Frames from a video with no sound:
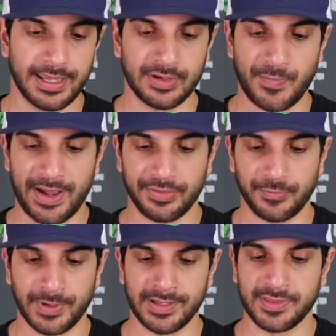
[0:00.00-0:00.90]
in round
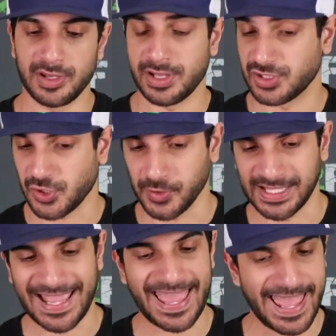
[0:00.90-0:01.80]
three. Then you get
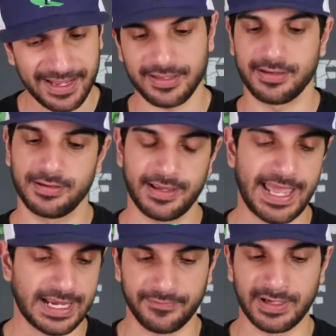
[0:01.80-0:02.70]
Charlie Heck,
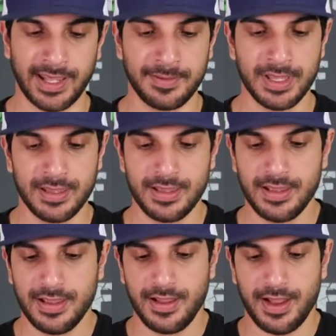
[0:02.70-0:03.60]
heck of a name.
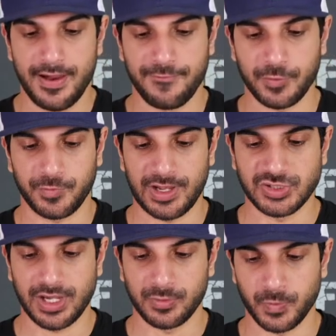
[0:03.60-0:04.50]
Fourth round,
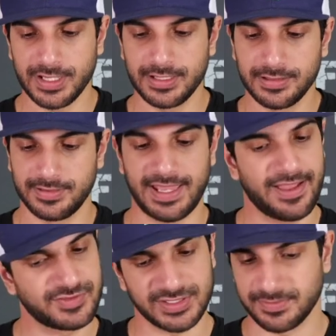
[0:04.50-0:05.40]
John Reed. They
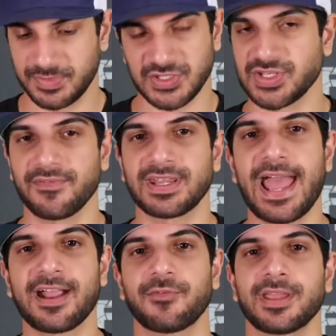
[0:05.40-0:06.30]
just have a
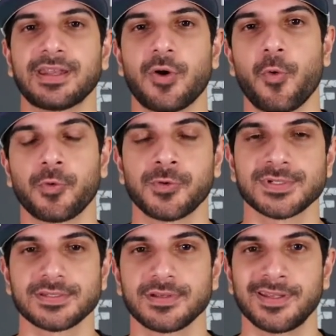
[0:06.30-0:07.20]
knack for getting
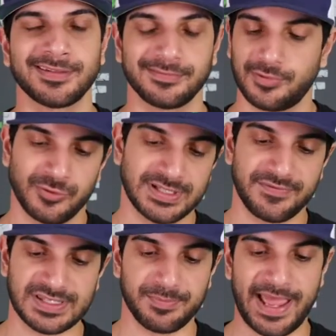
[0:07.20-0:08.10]
corners and or
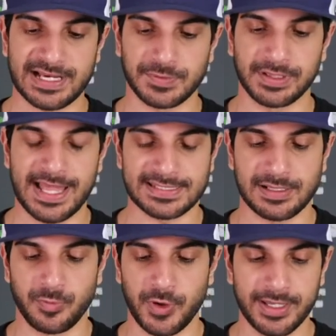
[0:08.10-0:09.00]
defensive backs with the last
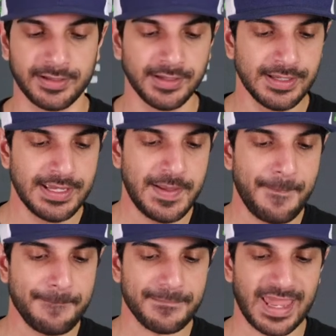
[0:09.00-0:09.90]
name Reed.
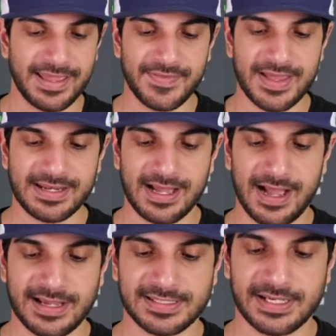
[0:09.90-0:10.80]
And then
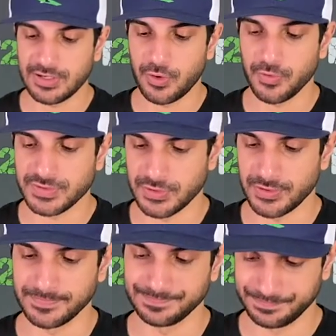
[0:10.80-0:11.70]
Isaiah
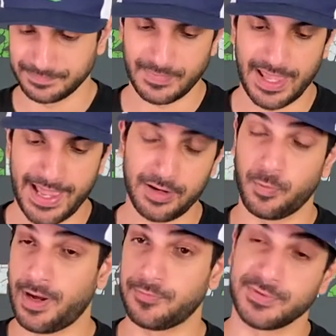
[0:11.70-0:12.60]
Coulter at
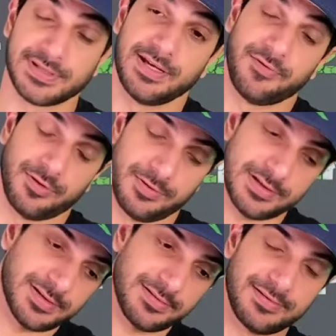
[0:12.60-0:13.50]
wide receiver,
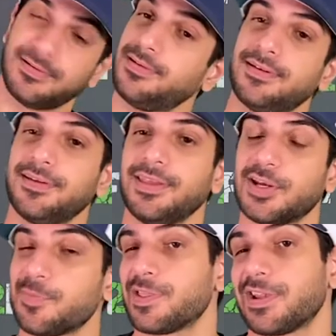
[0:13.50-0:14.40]
which he
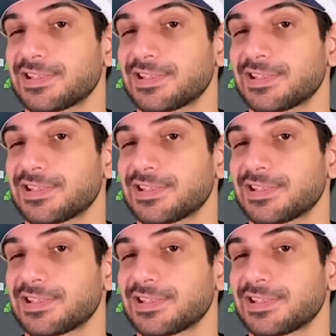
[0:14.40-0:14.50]
could be the